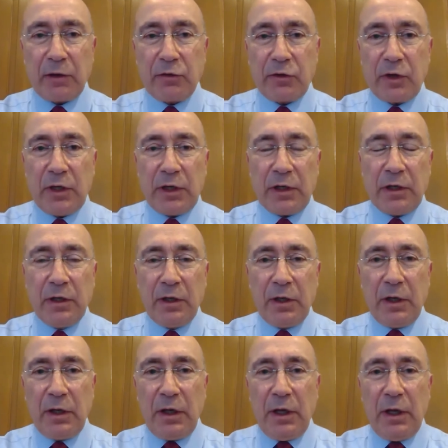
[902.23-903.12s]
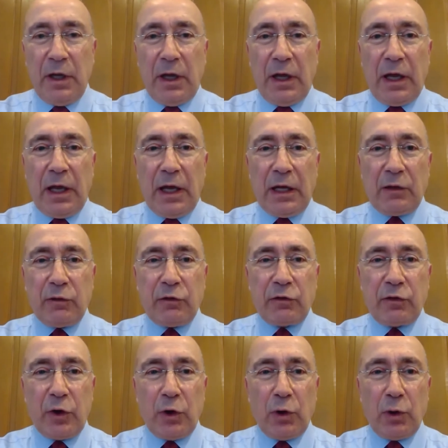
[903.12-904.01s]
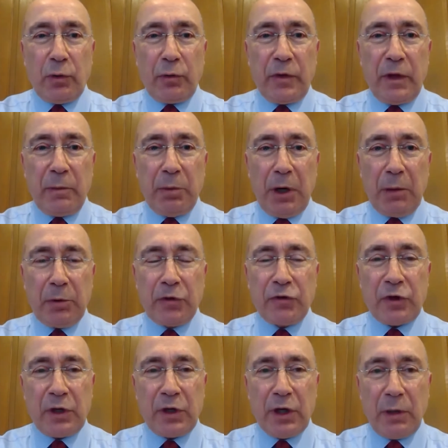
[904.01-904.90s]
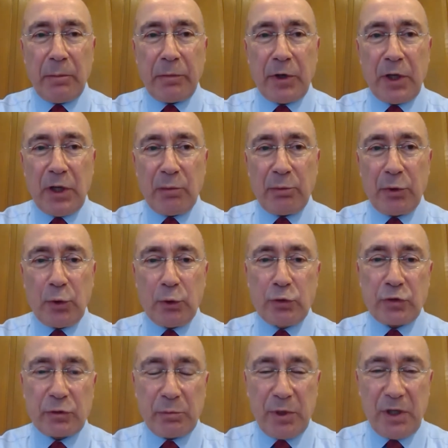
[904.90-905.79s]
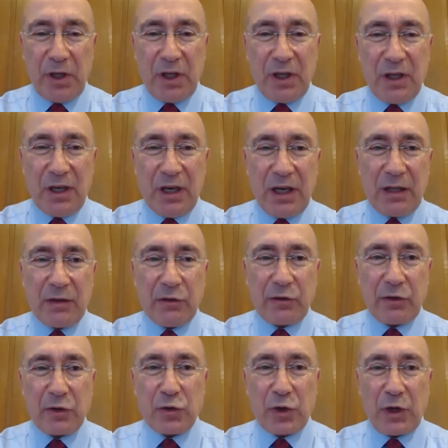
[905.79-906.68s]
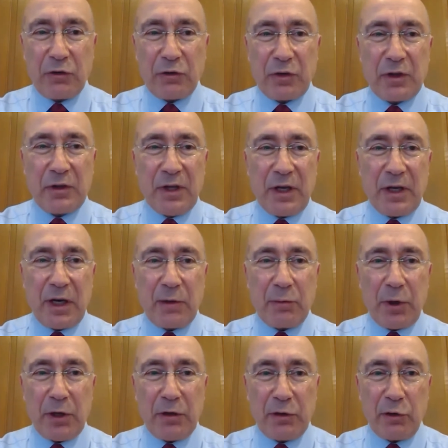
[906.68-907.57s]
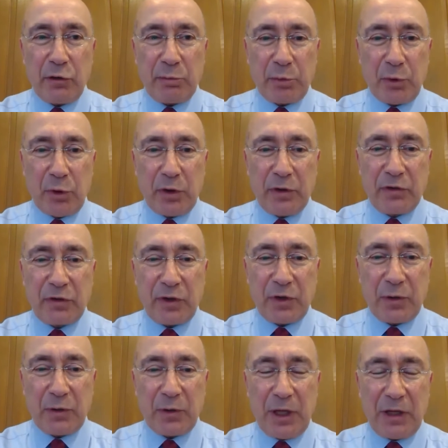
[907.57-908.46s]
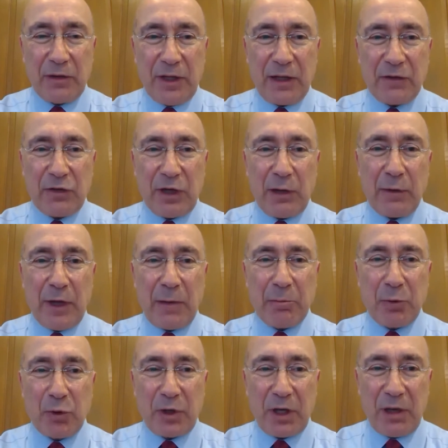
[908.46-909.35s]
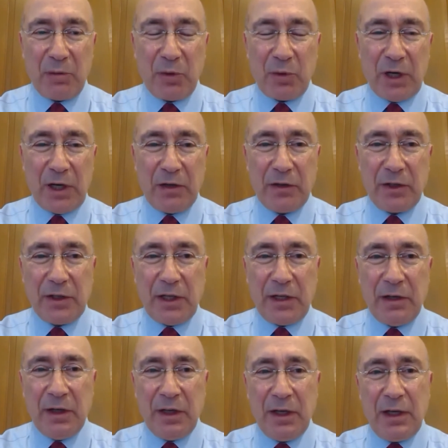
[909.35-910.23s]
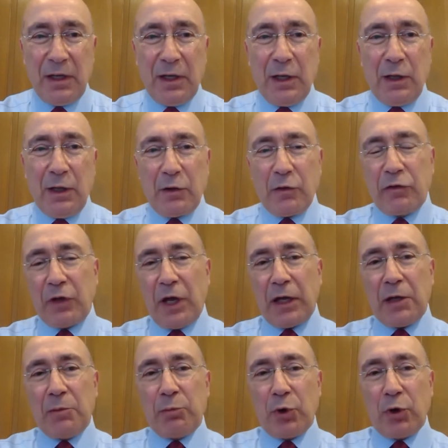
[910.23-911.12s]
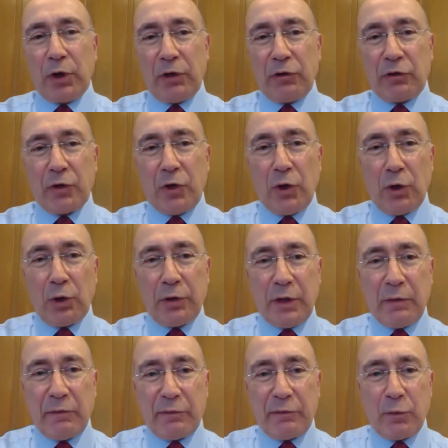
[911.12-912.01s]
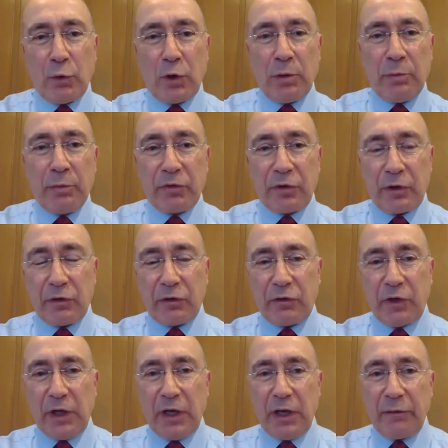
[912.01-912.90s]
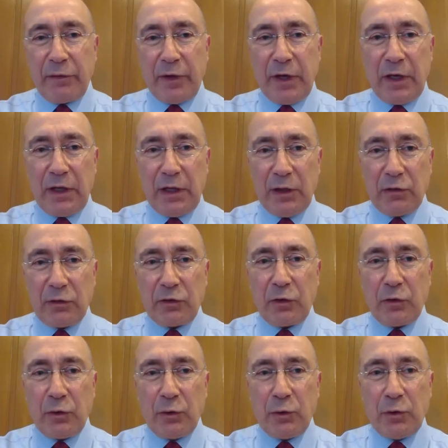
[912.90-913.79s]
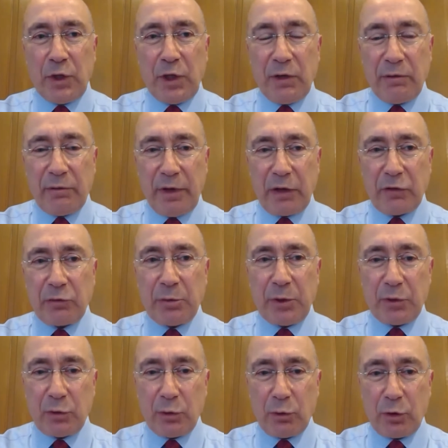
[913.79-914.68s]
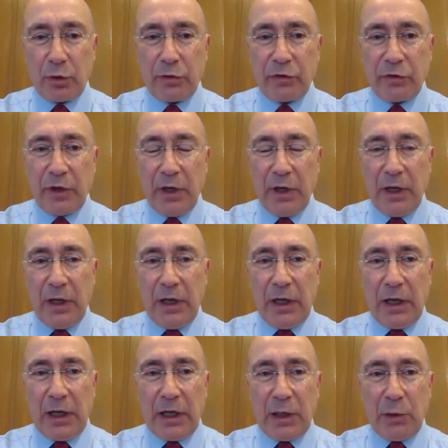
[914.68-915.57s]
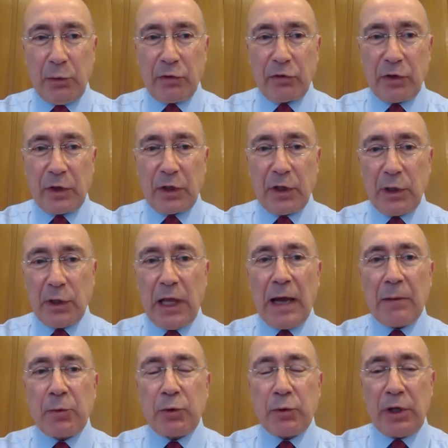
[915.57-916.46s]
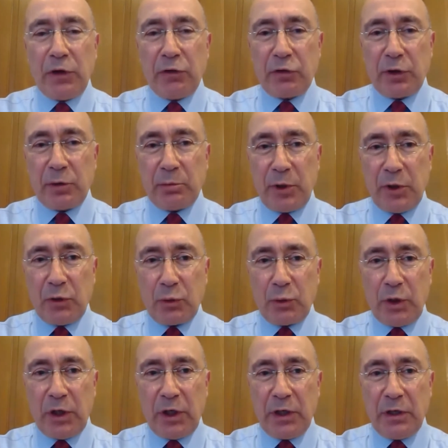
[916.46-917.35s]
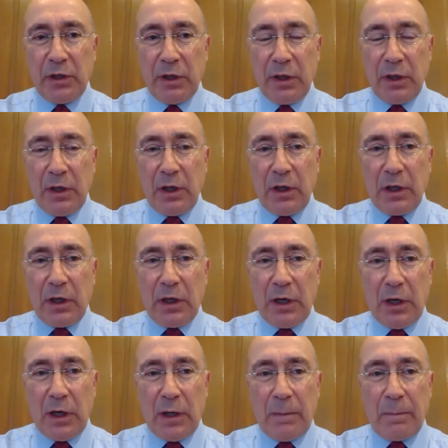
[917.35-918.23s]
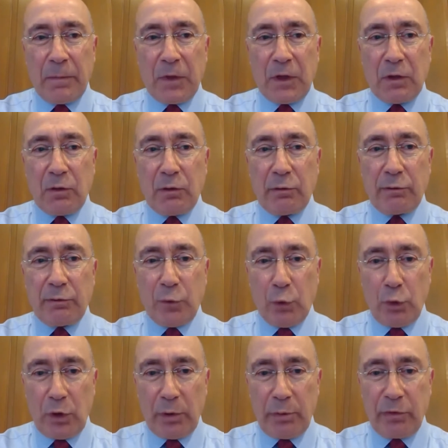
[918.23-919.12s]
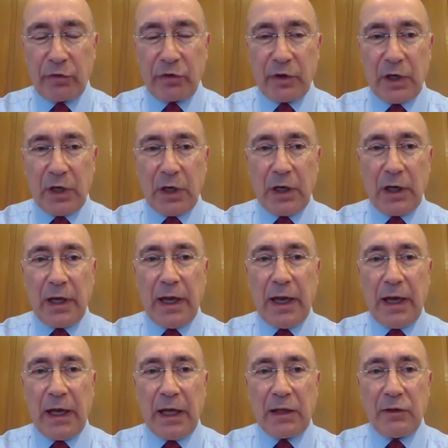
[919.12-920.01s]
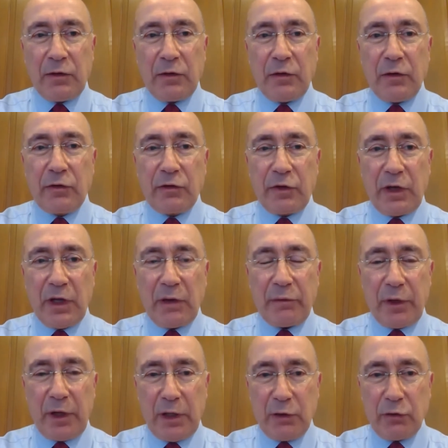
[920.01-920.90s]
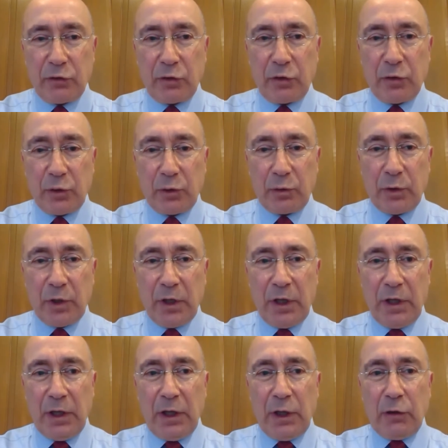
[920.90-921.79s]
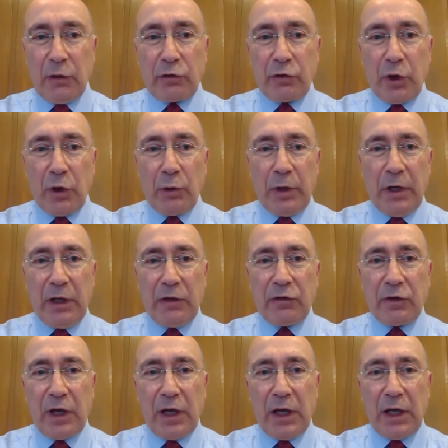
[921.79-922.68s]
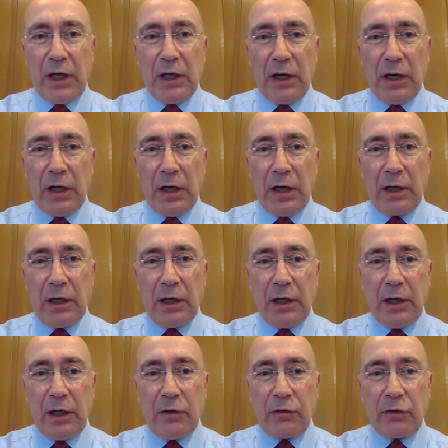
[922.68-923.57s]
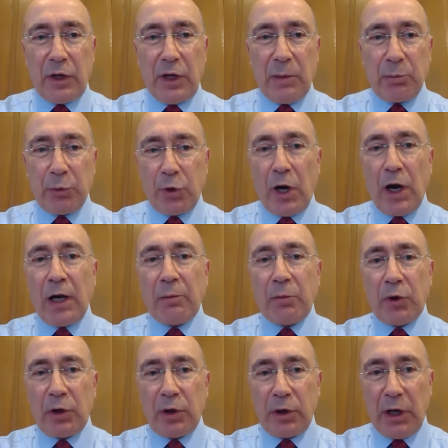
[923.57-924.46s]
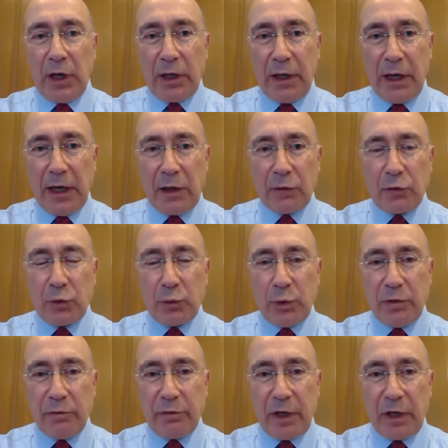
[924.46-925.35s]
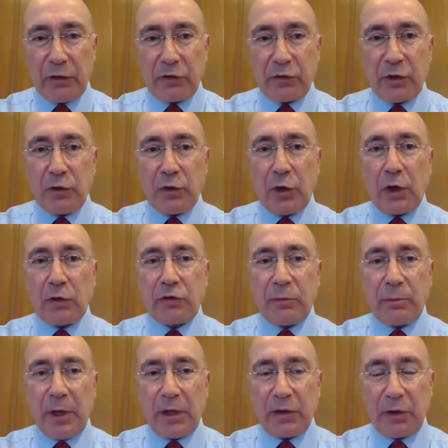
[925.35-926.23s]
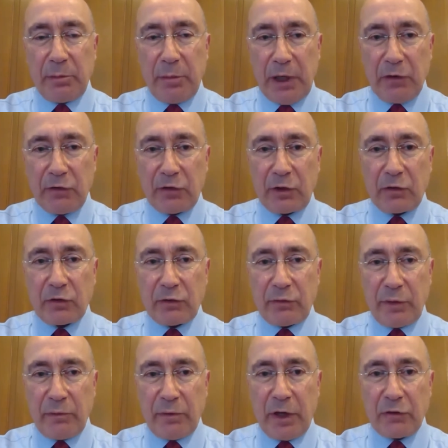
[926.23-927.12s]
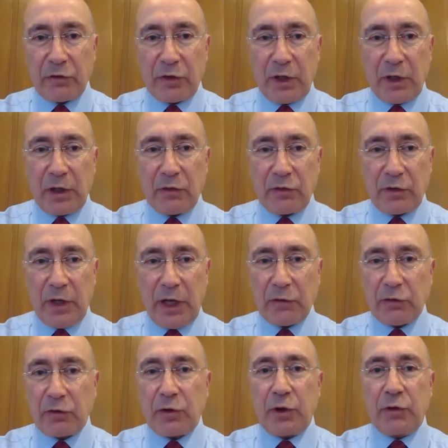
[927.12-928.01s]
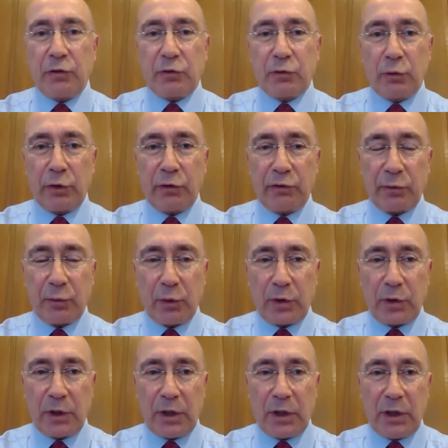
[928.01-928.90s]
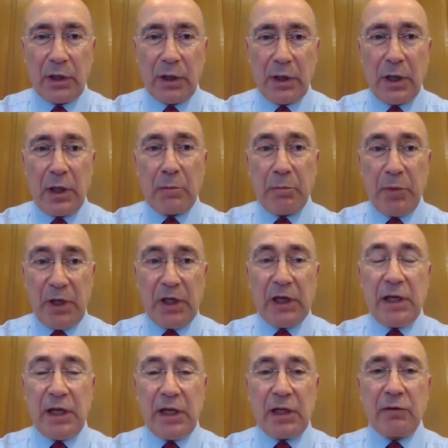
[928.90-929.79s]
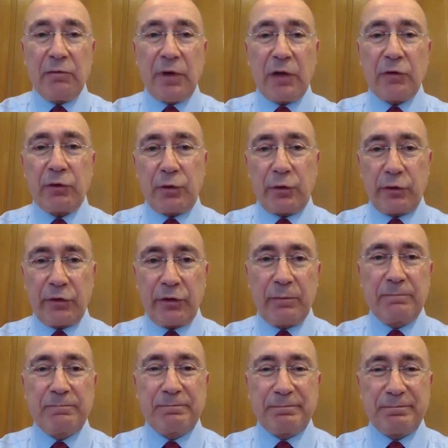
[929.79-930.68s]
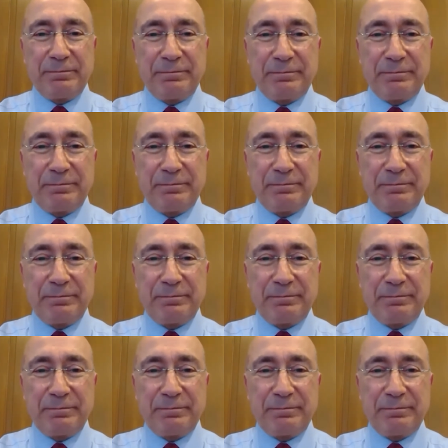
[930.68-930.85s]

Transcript: magazine. And so the publishing company approached me and suggested that I write this book. So that, that's how that book came around. And then the second book is called the Forbes CFA Institute Investment Course. And it was a collaboration between um, Forbes uh, and the CFA Institute. So it's a uh, it's a primer on how to invest. It talks about the basics of investing. It's an excellent source for uh, beginning investors.